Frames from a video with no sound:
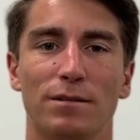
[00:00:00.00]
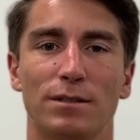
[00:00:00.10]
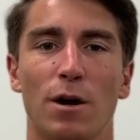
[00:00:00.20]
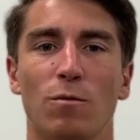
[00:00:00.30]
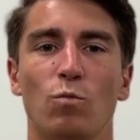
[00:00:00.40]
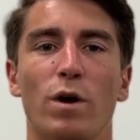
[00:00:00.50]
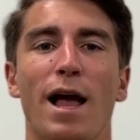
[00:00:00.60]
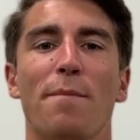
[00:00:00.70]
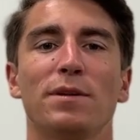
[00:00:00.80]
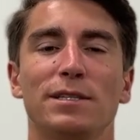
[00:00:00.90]
So what
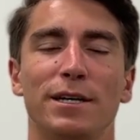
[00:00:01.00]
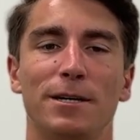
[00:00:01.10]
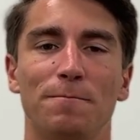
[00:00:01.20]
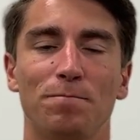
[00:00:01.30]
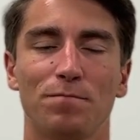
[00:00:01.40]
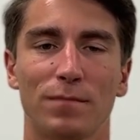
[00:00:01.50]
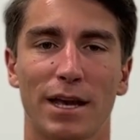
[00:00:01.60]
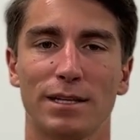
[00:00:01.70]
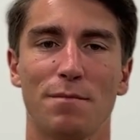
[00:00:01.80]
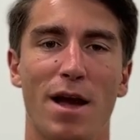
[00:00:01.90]
happens here
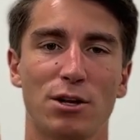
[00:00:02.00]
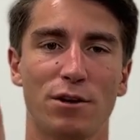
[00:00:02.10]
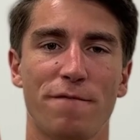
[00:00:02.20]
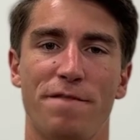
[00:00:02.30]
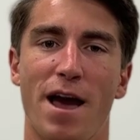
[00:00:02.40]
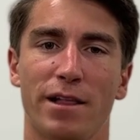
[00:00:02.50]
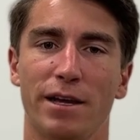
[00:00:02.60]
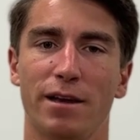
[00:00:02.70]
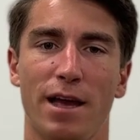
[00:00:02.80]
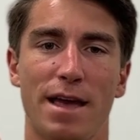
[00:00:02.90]
is imagine a valley